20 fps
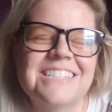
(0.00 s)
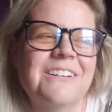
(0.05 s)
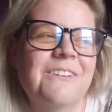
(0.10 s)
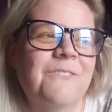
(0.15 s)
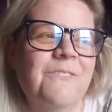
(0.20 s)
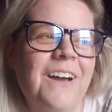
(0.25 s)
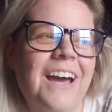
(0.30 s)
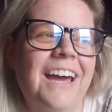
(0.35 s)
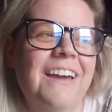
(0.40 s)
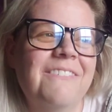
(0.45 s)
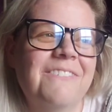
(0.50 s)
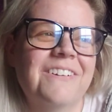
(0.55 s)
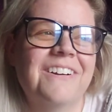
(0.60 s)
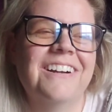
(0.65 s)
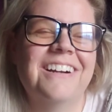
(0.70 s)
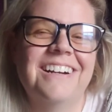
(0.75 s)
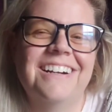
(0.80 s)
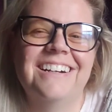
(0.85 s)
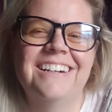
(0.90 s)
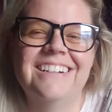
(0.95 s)

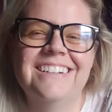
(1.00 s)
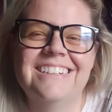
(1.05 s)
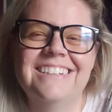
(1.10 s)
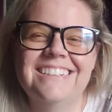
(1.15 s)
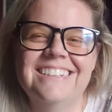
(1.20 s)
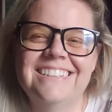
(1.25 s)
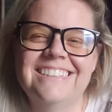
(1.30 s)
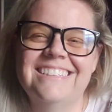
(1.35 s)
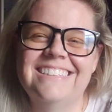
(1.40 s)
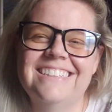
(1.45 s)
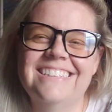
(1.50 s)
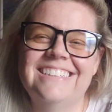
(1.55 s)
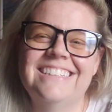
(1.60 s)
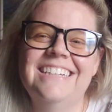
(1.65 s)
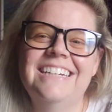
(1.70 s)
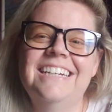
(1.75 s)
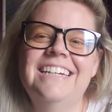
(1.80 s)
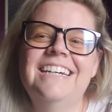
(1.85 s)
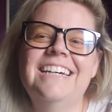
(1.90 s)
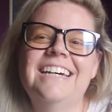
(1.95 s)
Survivor.
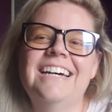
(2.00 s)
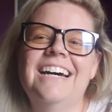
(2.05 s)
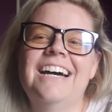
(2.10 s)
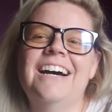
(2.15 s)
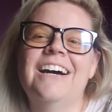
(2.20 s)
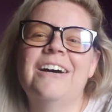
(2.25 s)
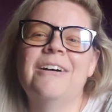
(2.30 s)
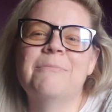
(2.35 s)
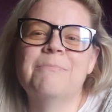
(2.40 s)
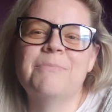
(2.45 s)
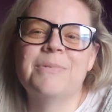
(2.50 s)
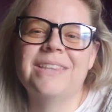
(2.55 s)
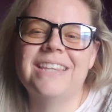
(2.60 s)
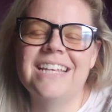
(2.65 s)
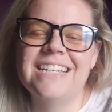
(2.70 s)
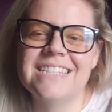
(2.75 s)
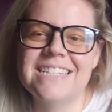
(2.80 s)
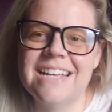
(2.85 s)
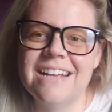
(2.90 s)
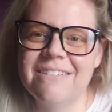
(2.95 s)
Um, but
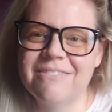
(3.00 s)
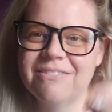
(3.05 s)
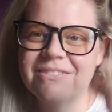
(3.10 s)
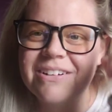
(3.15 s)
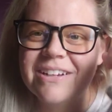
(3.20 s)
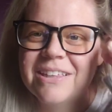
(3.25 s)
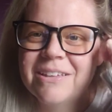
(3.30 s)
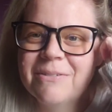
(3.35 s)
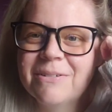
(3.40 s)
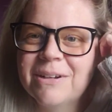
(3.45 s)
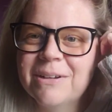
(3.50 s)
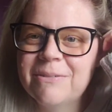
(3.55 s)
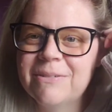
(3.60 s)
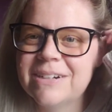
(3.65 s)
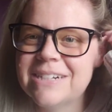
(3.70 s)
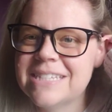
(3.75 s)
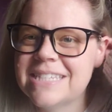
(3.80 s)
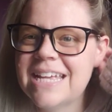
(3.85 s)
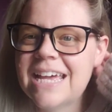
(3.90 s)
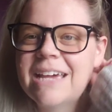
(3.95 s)
that's not really what I
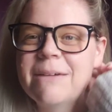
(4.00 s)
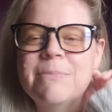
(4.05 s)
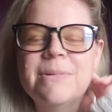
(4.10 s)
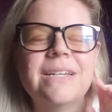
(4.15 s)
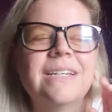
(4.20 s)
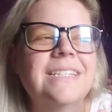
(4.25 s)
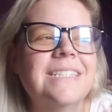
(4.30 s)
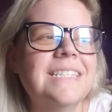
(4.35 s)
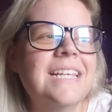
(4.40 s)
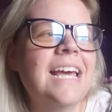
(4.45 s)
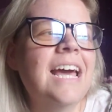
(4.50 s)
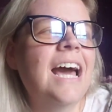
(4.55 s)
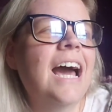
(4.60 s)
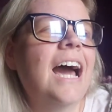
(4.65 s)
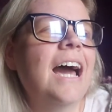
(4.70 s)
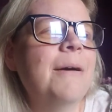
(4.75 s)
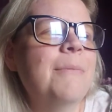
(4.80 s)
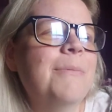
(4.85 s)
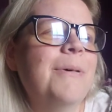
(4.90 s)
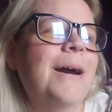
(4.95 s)
want to say because
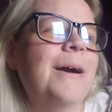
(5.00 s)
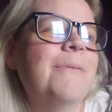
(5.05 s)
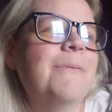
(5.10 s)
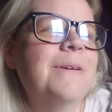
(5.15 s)
I I